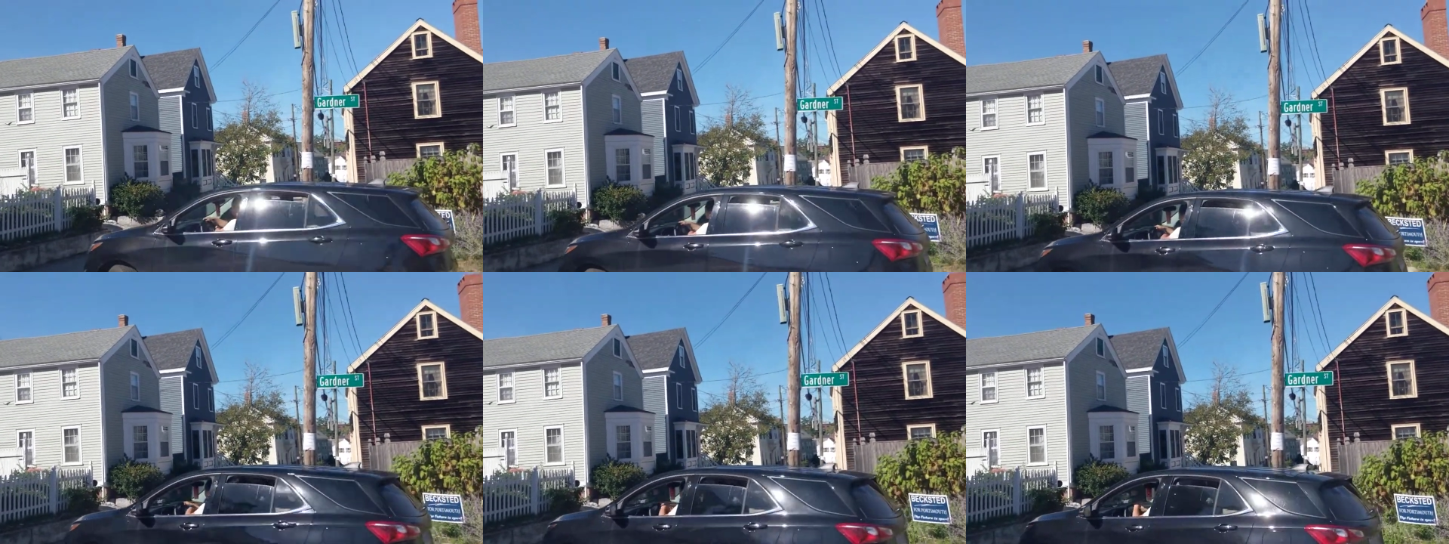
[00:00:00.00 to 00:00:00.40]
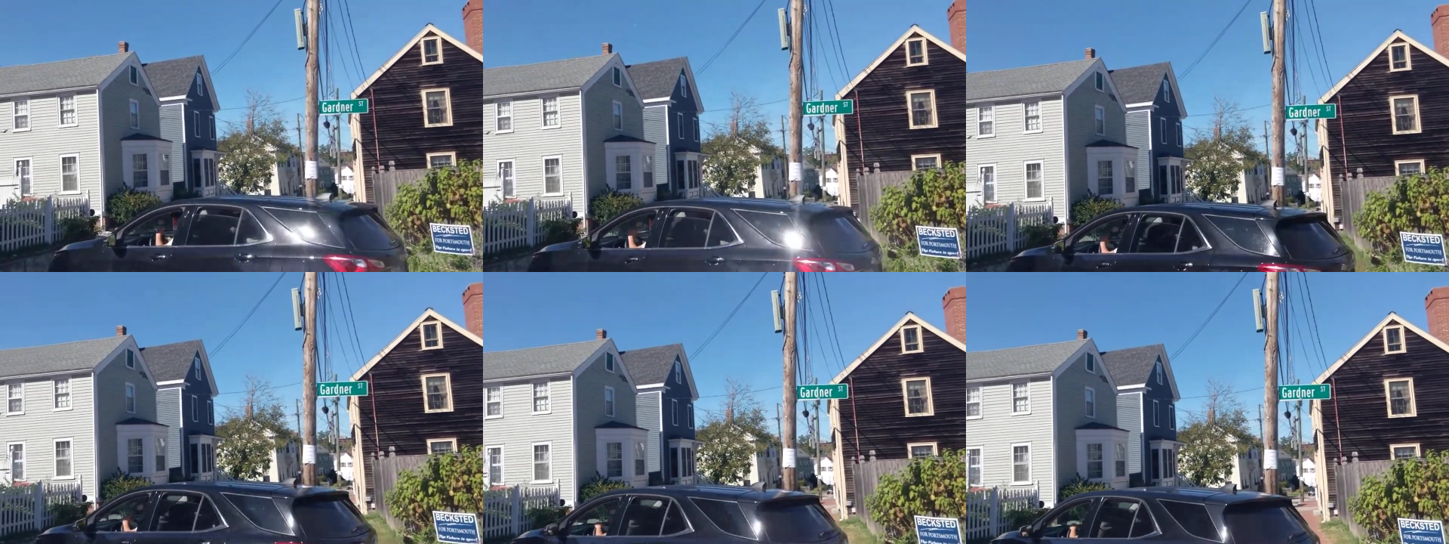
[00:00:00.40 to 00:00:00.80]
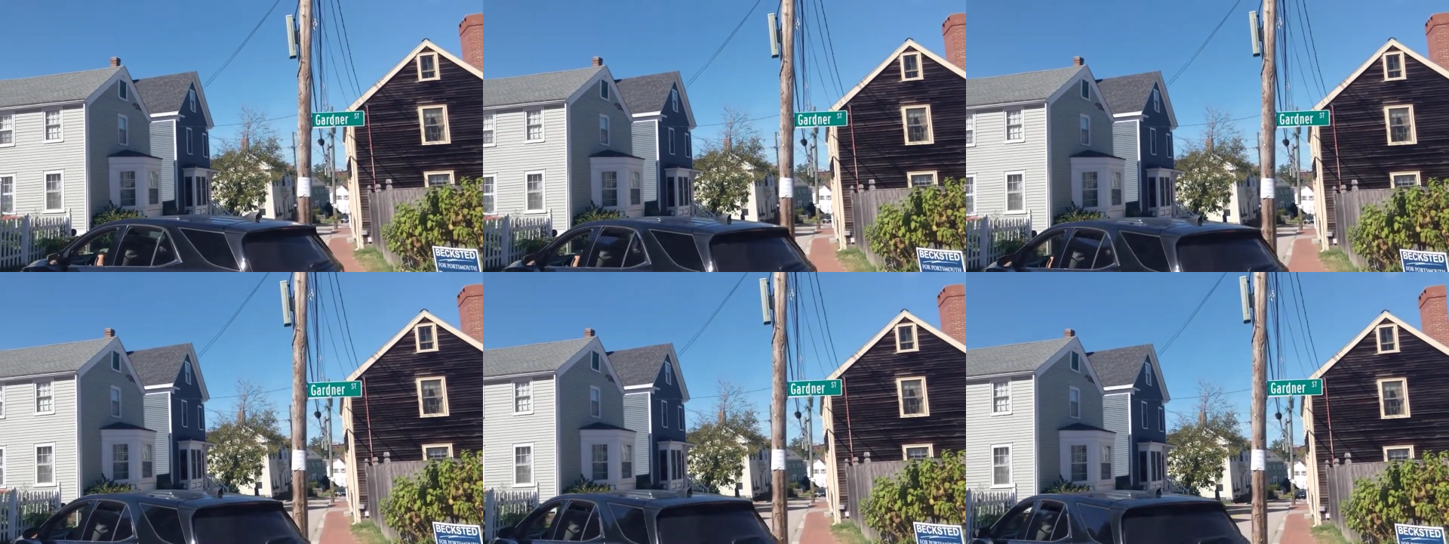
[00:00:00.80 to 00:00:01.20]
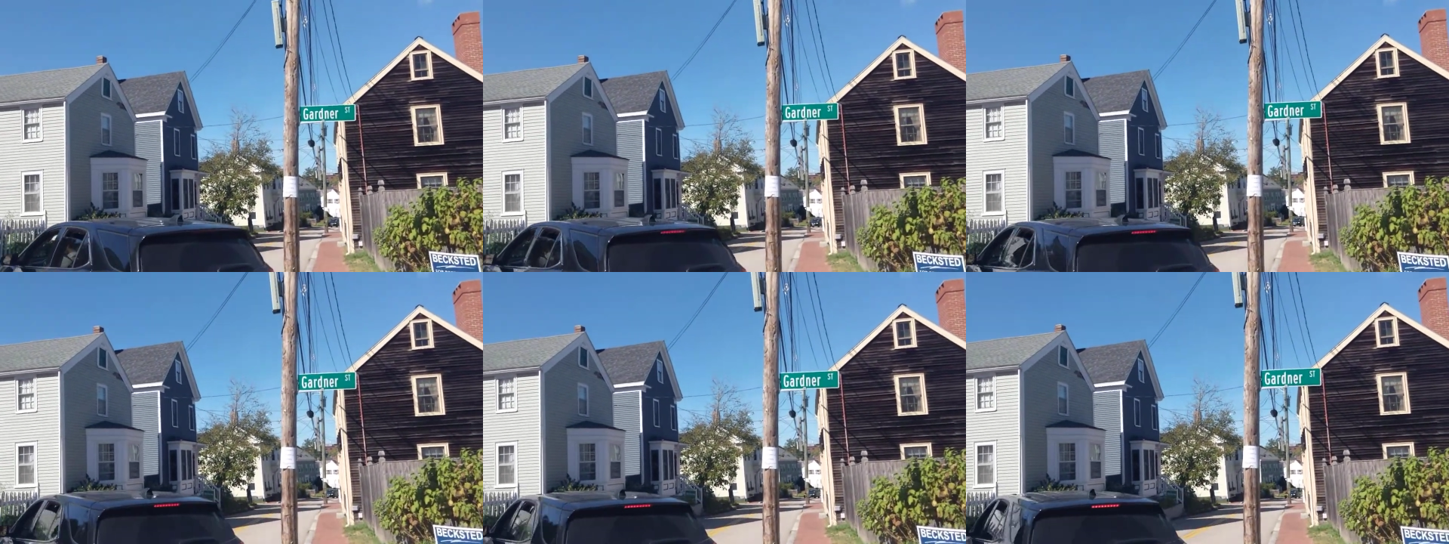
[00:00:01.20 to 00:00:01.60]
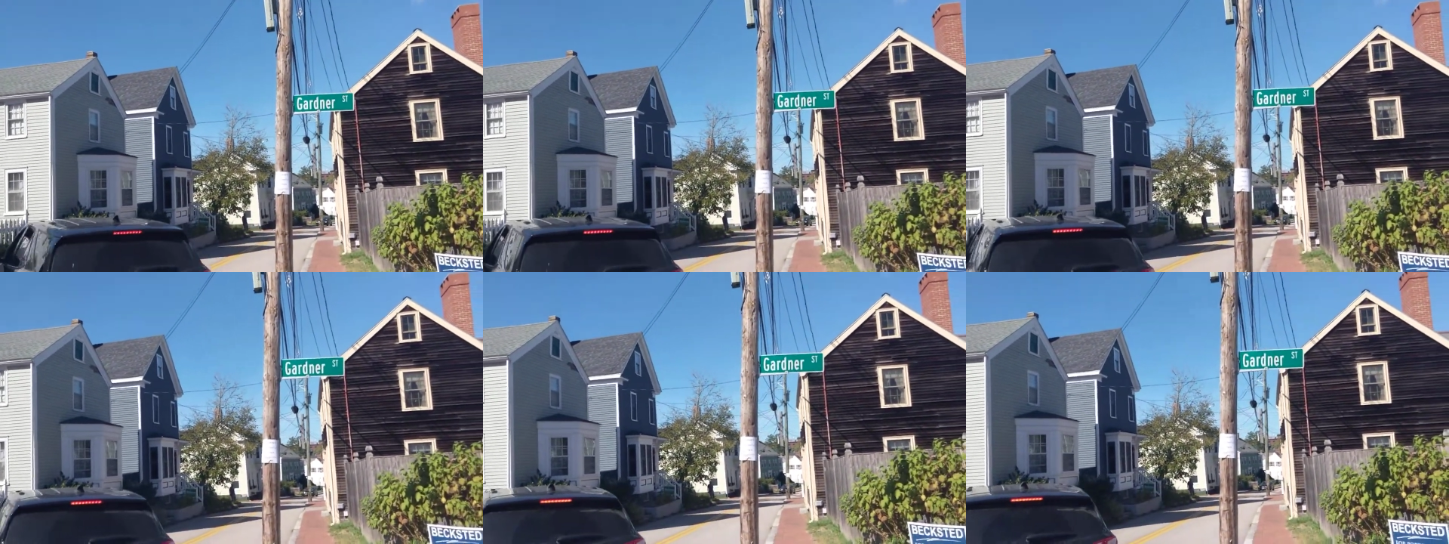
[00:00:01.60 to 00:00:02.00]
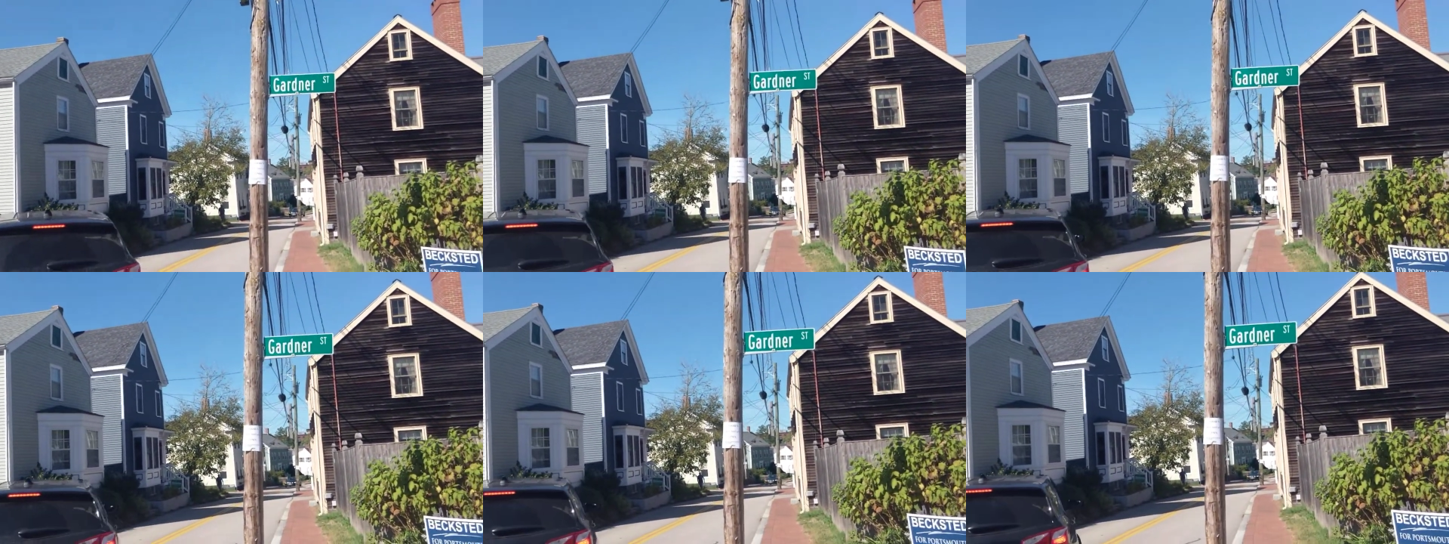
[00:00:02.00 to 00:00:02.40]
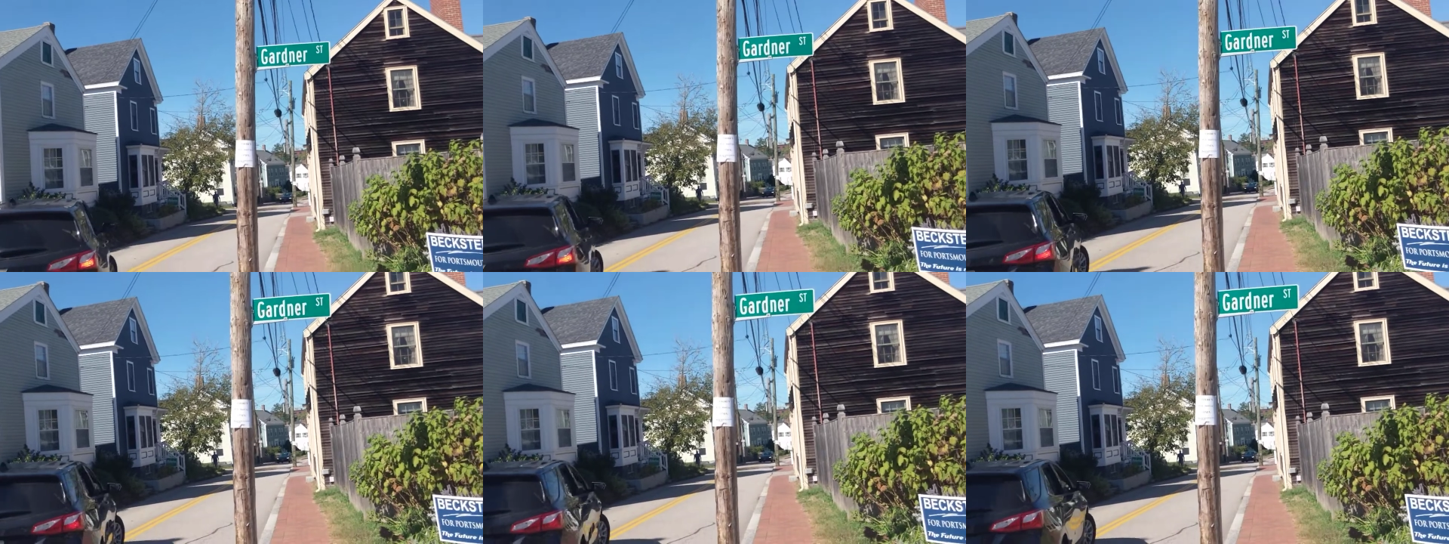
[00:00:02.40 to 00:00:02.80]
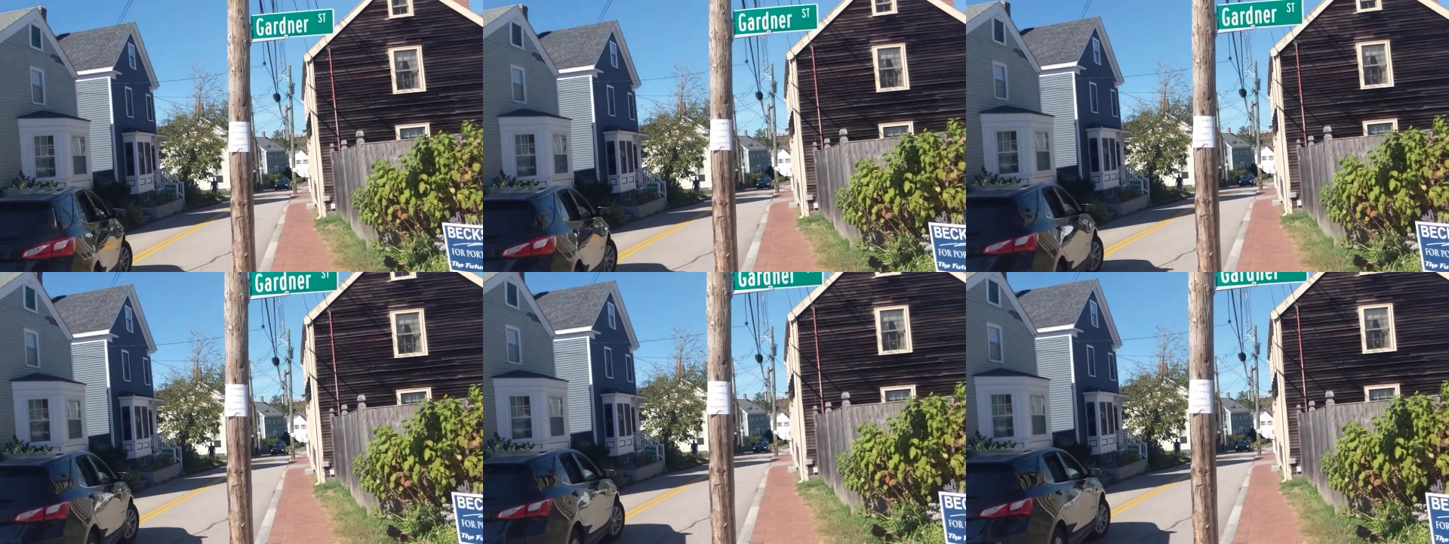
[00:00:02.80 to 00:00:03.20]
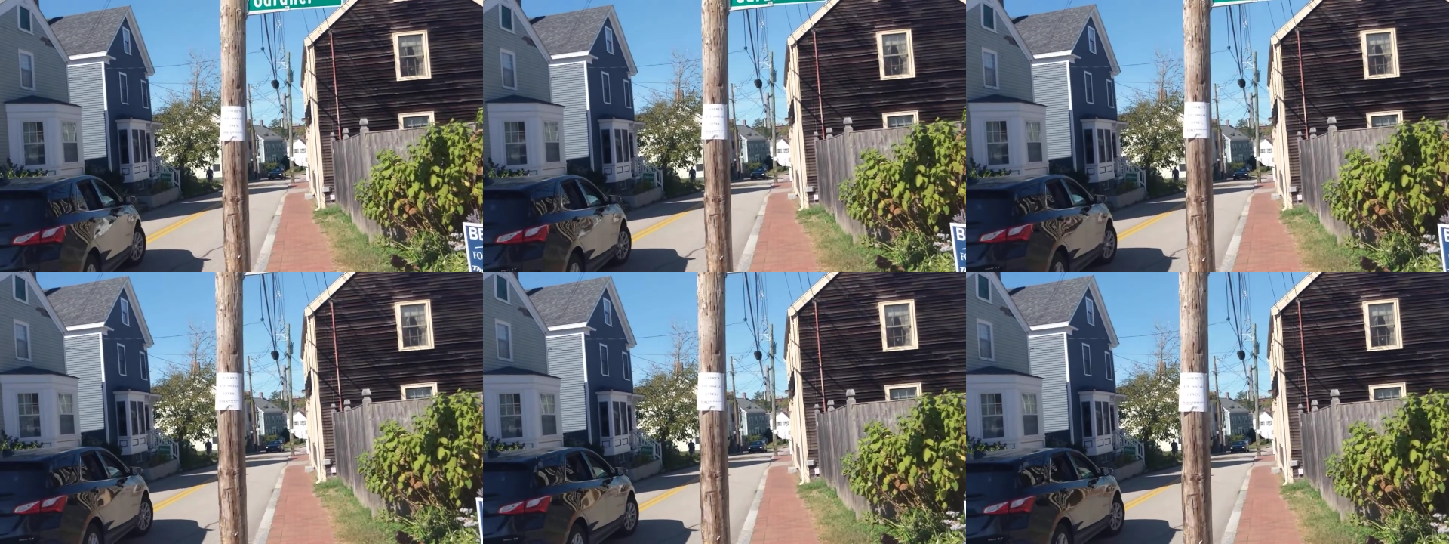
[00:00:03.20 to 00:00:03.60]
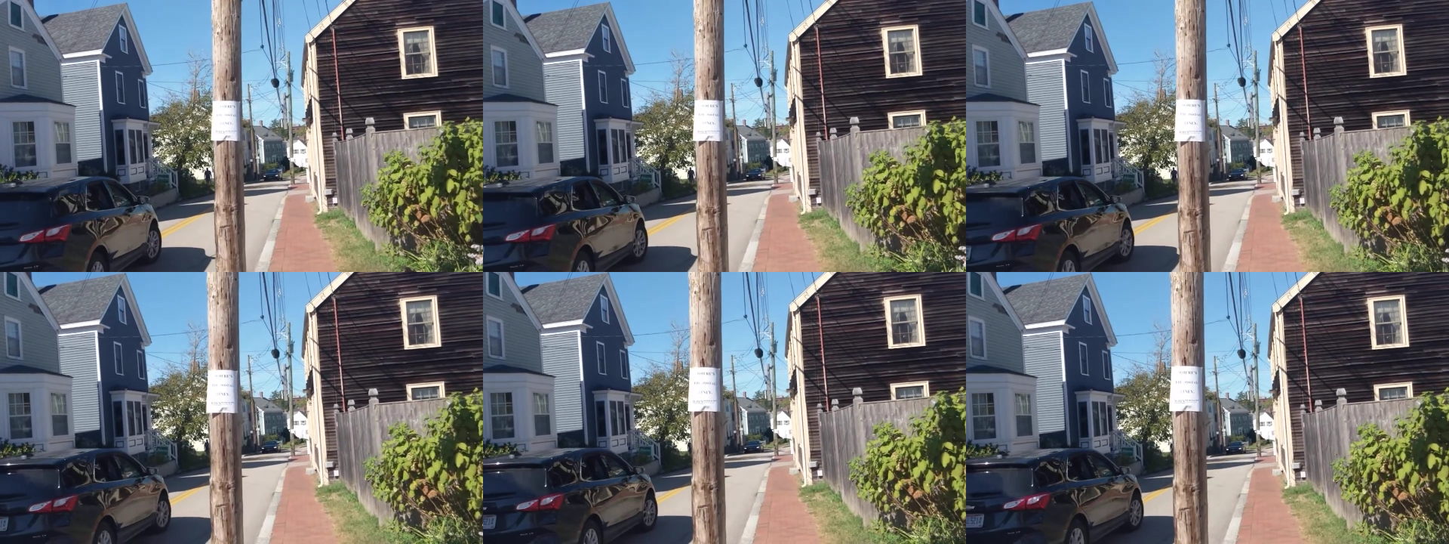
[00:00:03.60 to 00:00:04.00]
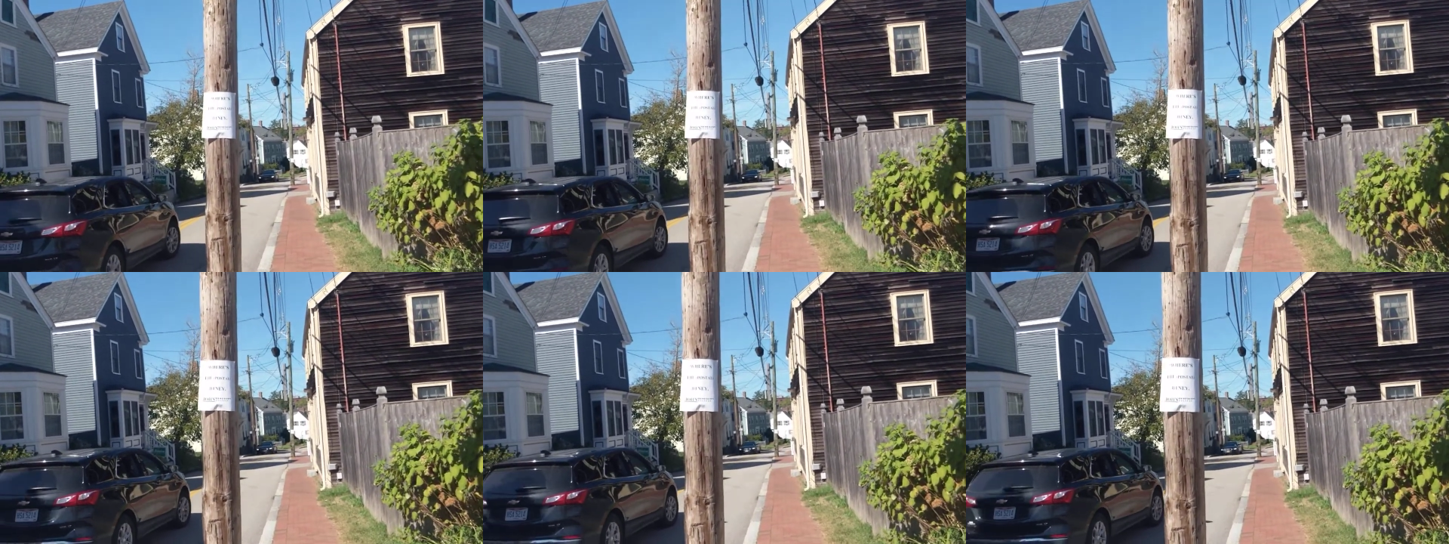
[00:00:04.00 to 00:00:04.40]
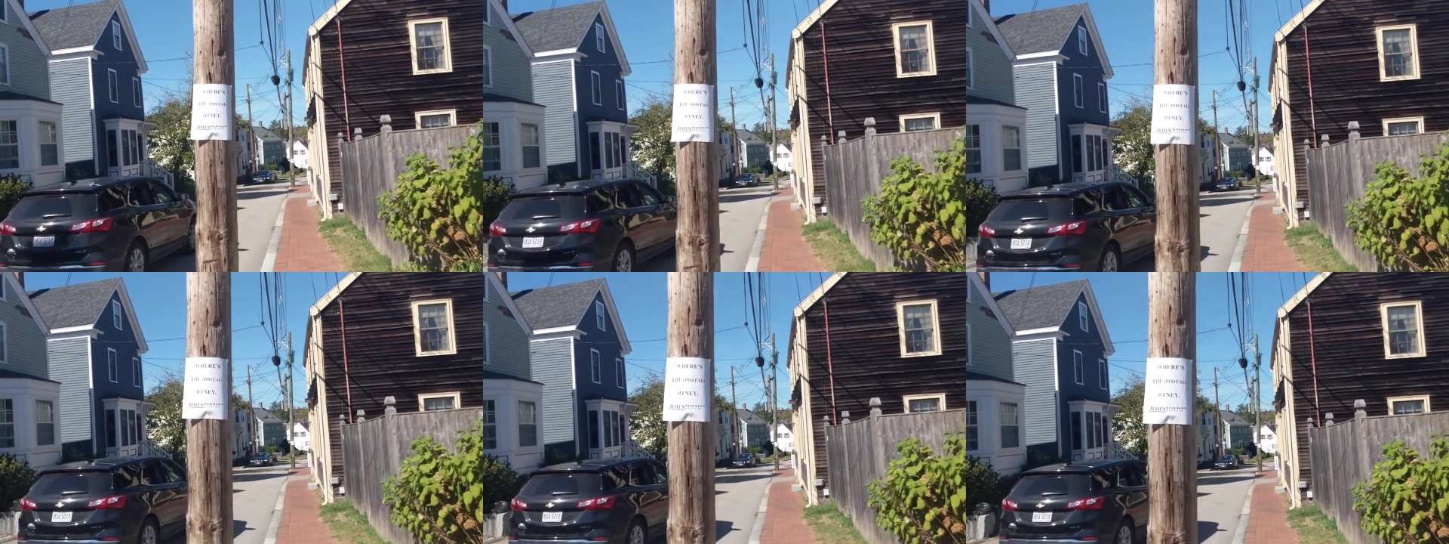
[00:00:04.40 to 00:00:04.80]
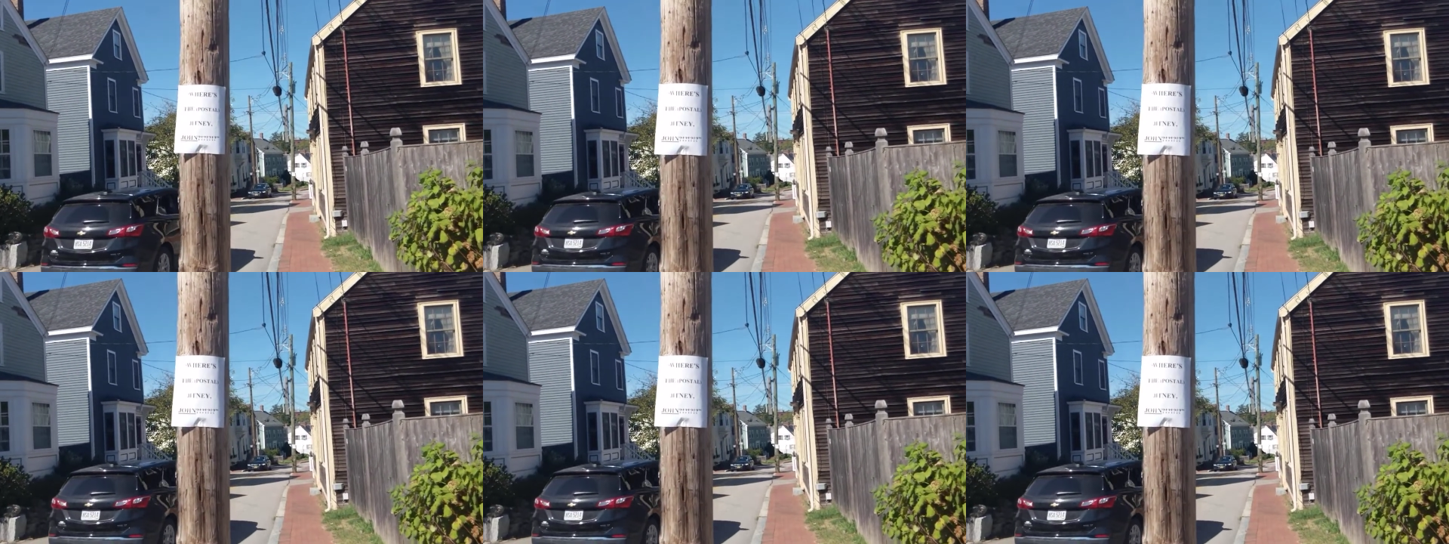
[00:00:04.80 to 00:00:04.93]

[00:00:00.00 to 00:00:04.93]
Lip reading: [unreadable: no face in view]